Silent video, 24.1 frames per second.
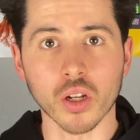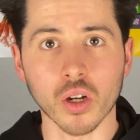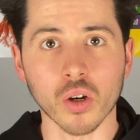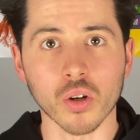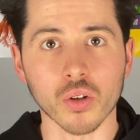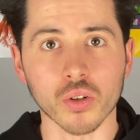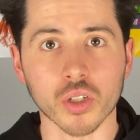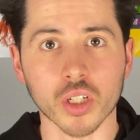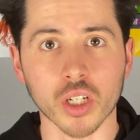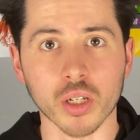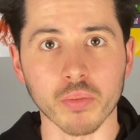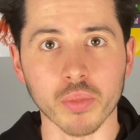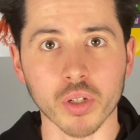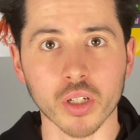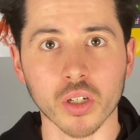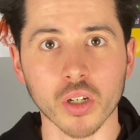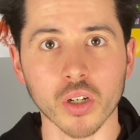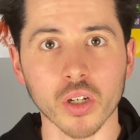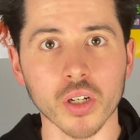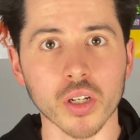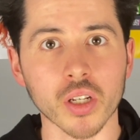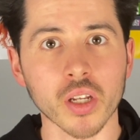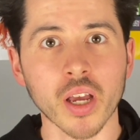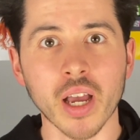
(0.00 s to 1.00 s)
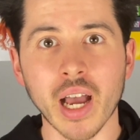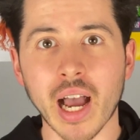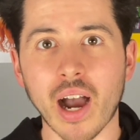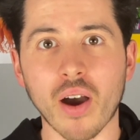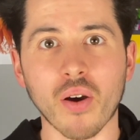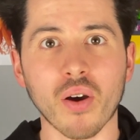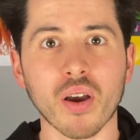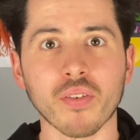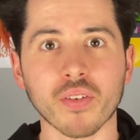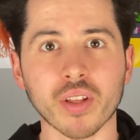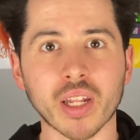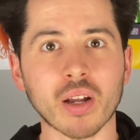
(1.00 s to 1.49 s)
or seems good.
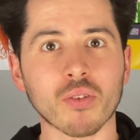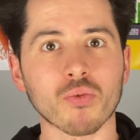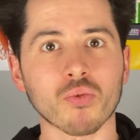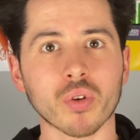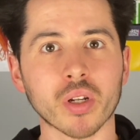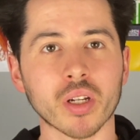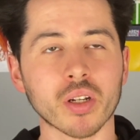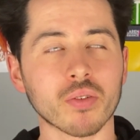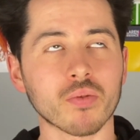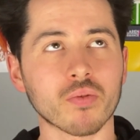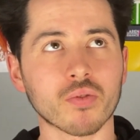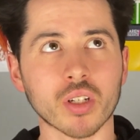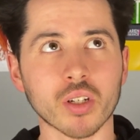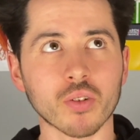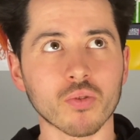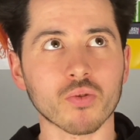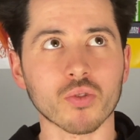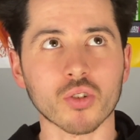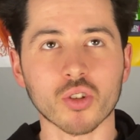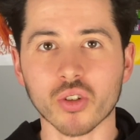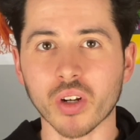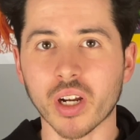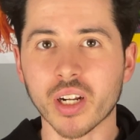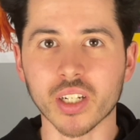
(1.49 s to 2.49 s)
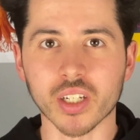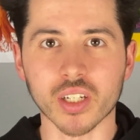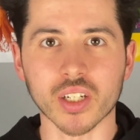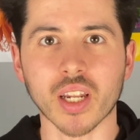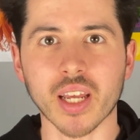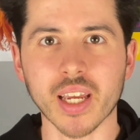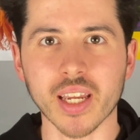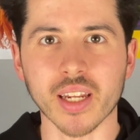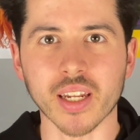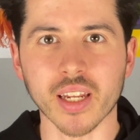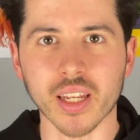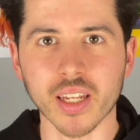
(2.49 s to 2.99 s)
However, that really didn't
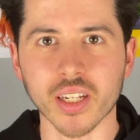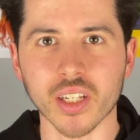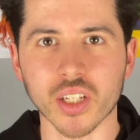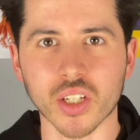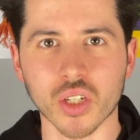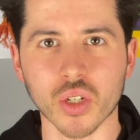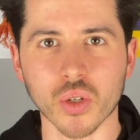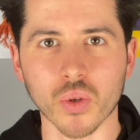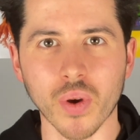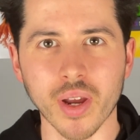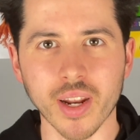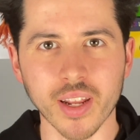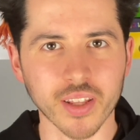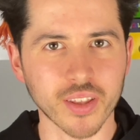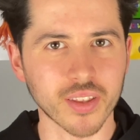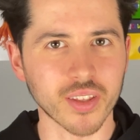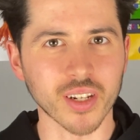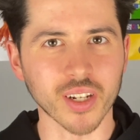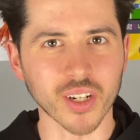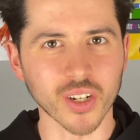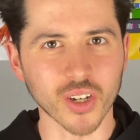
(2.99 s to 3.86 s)
translate into anything